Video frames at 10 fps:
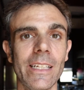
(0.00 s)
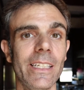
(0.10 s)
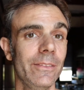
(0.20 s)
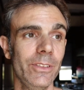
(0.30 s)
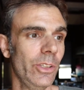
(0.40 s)
And,
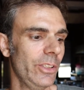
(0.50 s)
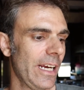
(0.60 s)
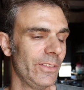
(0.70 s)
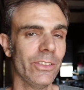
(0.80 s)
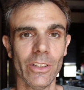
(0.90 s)
it, you know, you
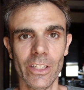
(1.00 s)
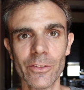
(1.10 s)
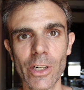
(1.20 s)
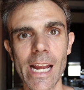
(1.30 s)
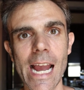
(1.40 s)
have these
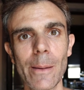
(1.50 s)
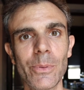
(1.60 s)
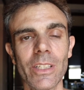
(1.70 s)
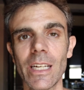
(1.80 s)
delivery apps.